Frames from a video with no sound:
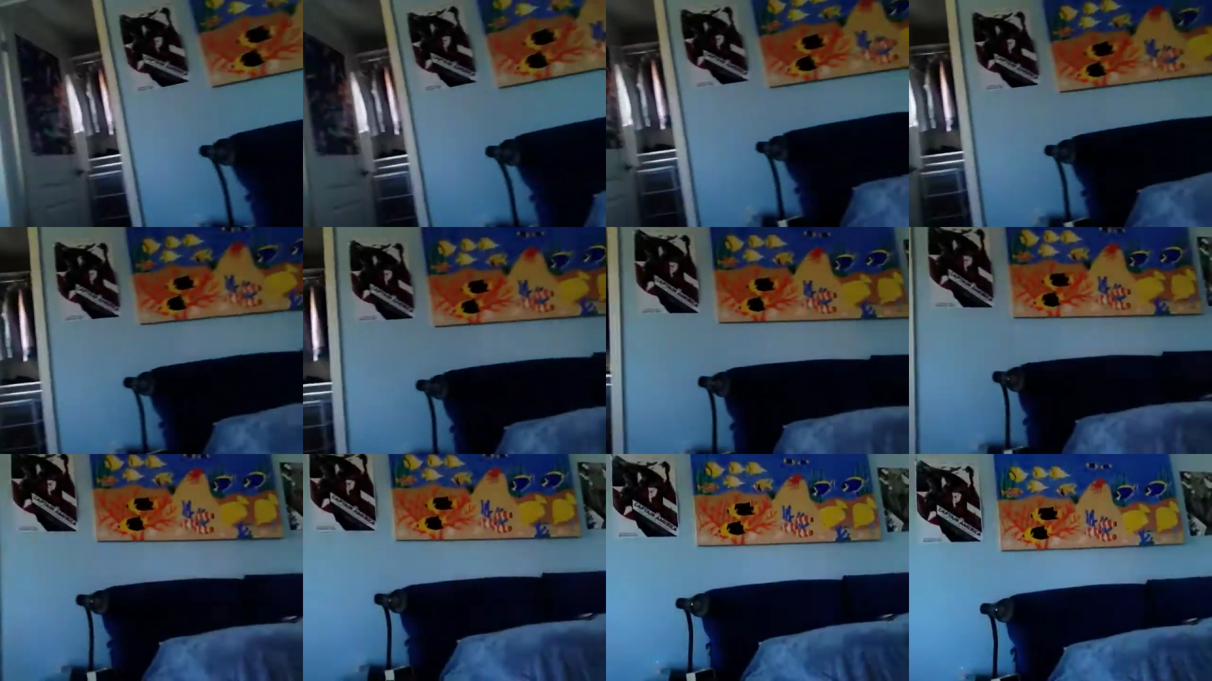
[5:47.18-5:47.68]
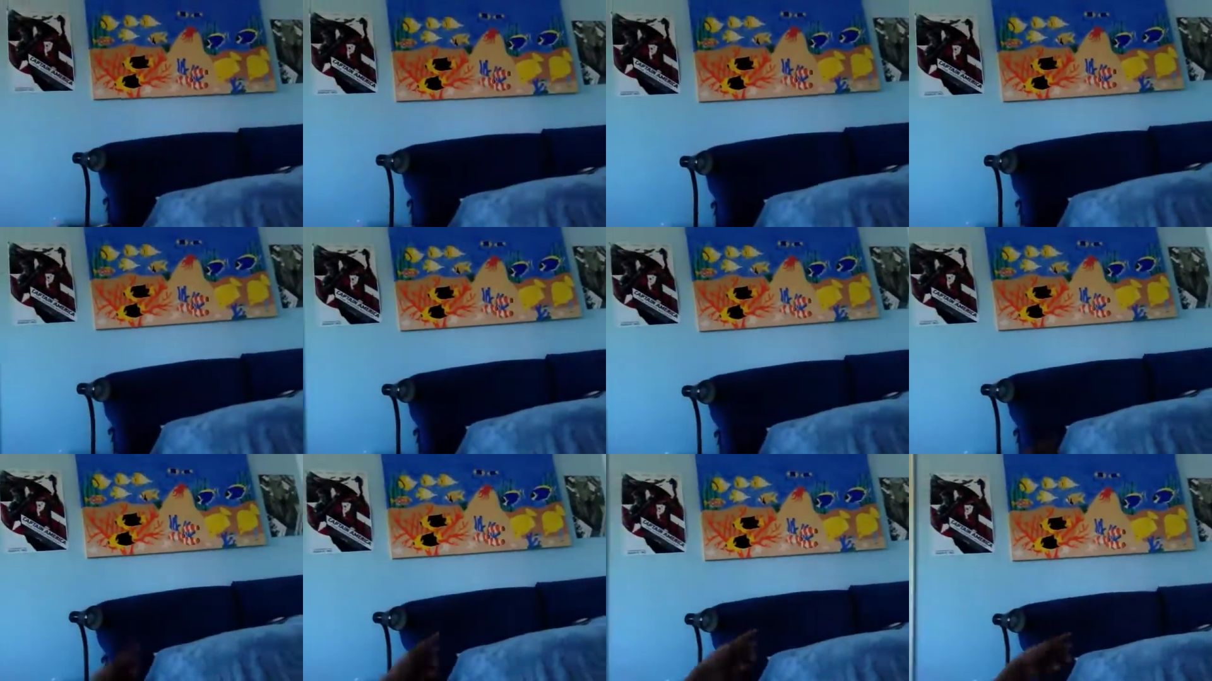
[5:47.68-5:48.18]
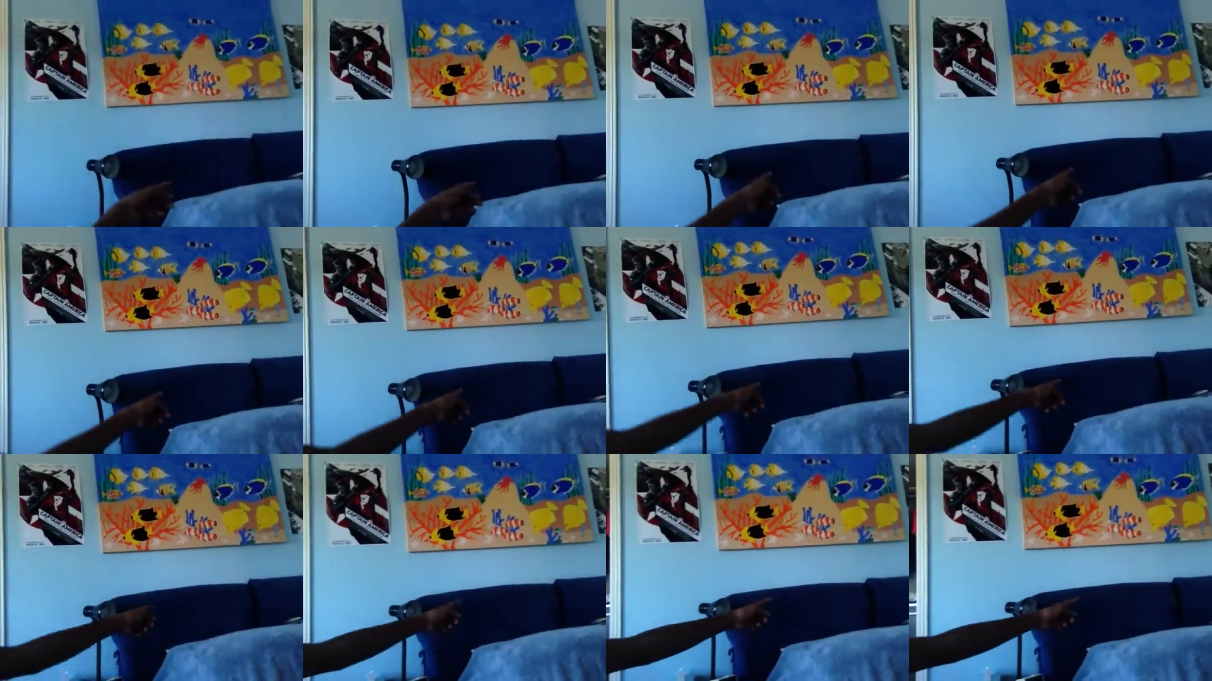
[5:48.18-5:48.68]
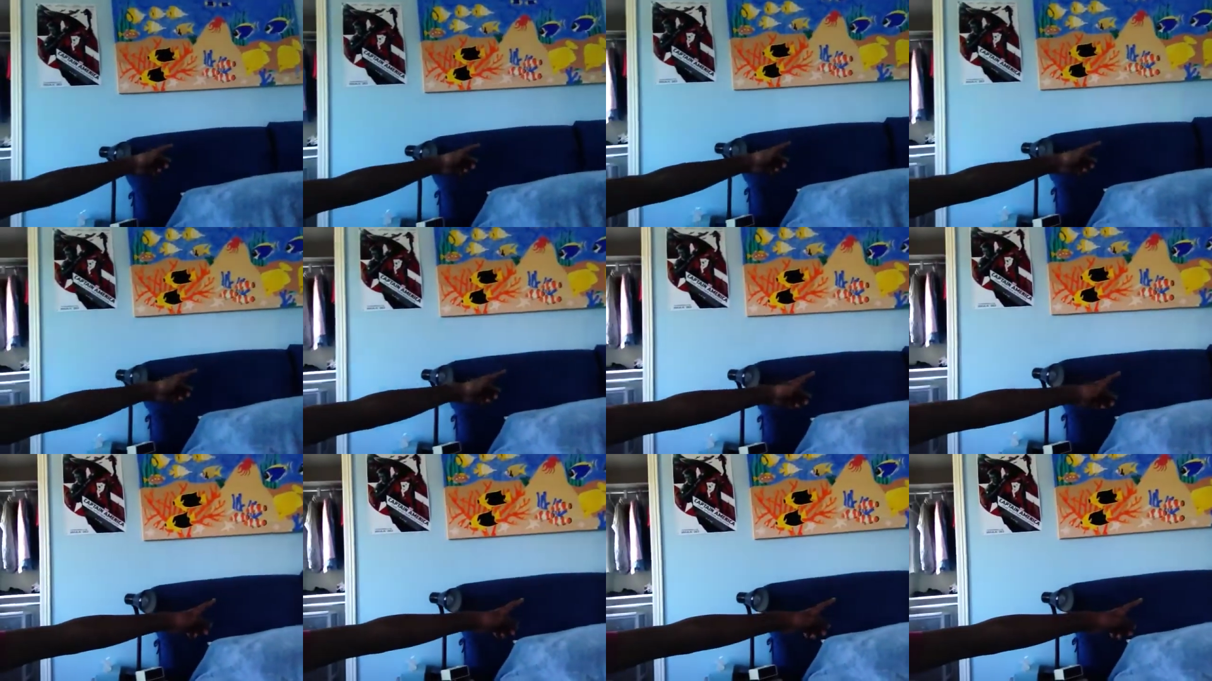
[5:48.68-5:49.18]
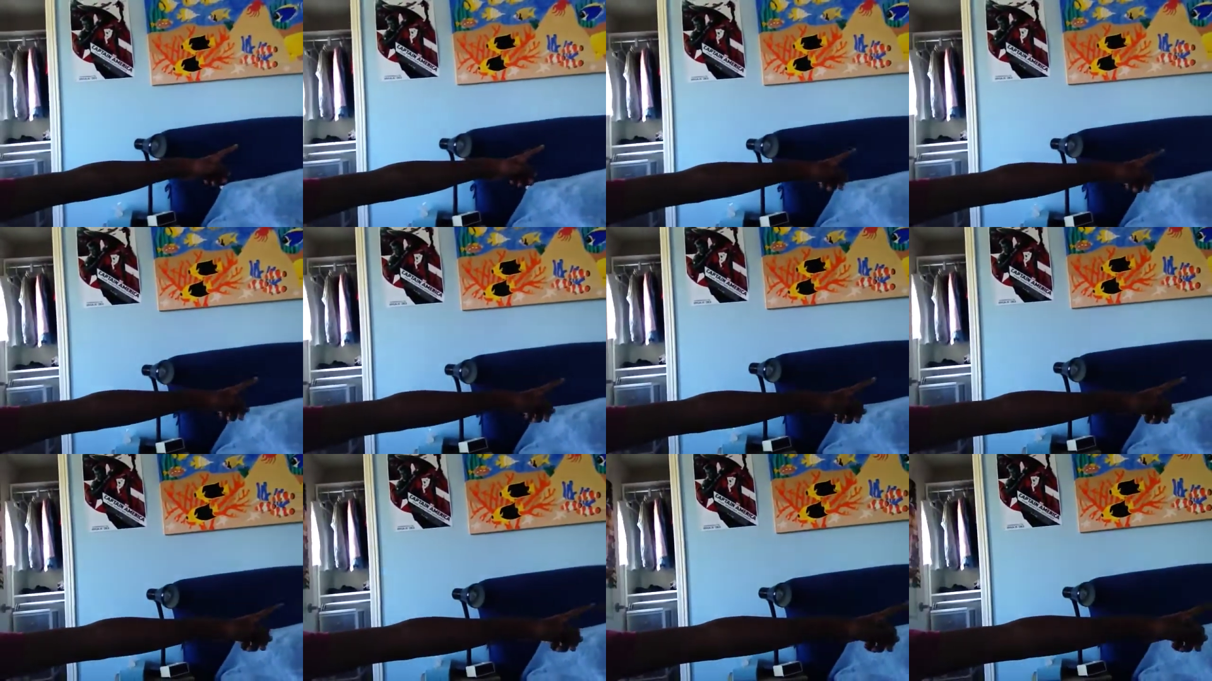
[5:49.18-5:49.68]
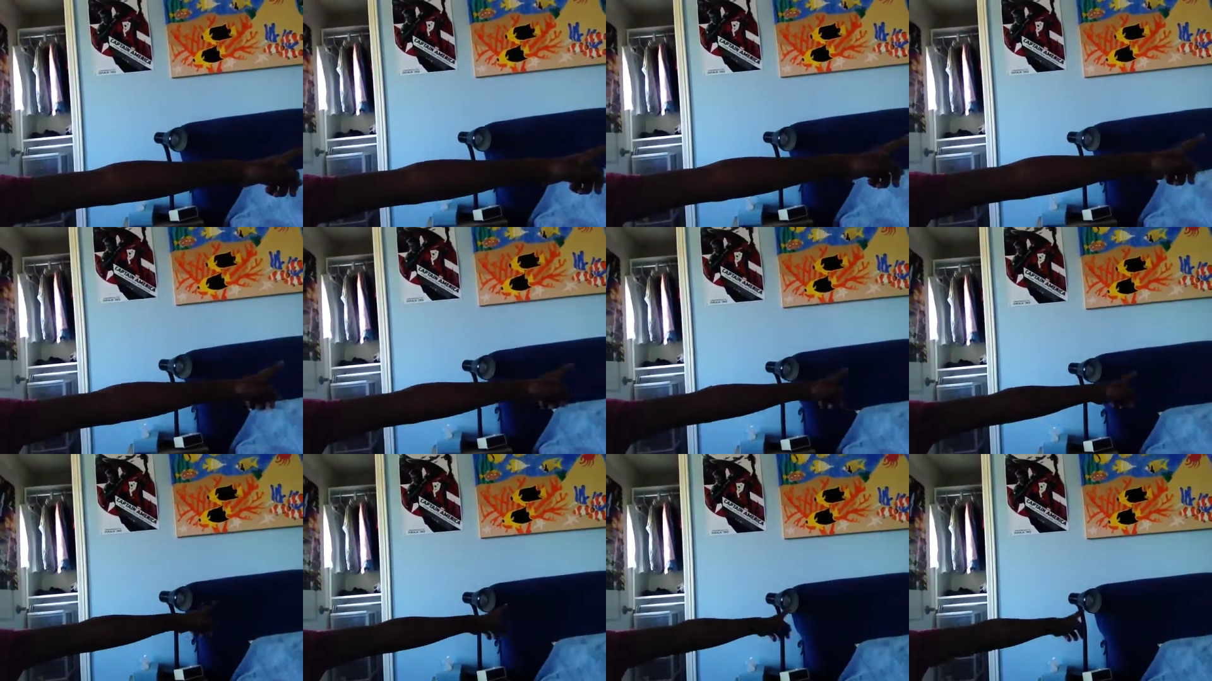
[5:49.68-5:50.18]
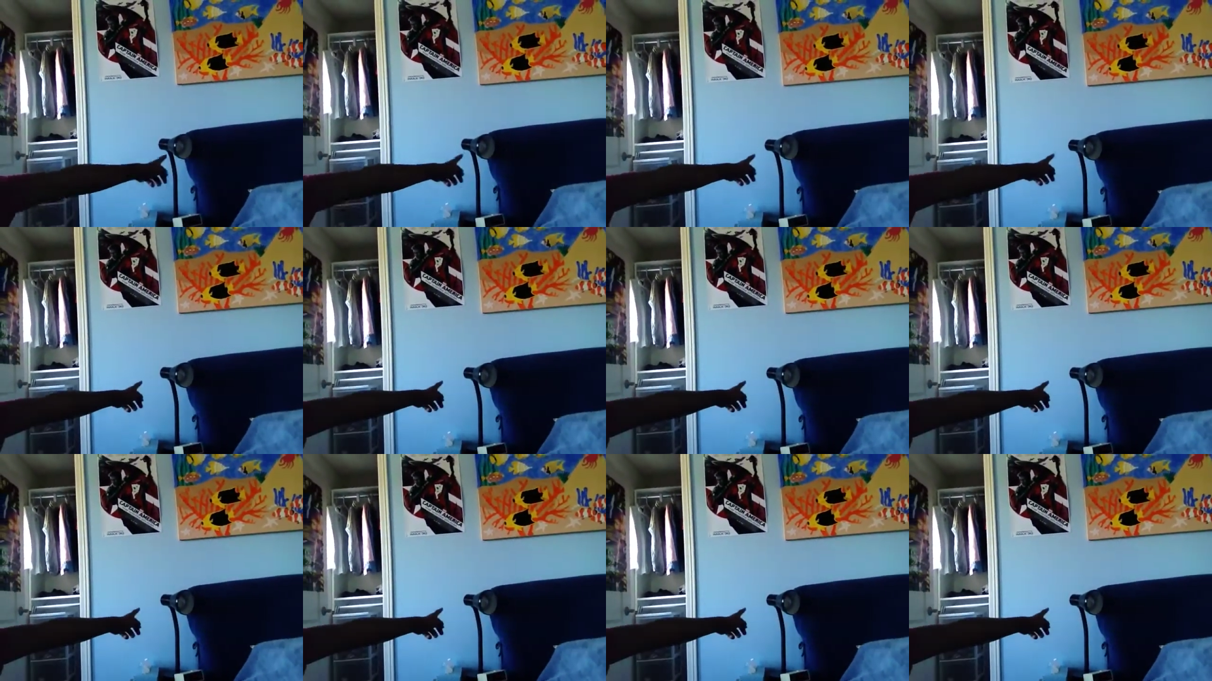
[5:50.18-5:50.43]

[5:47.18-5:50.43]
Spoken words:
[unreadable: no face in view]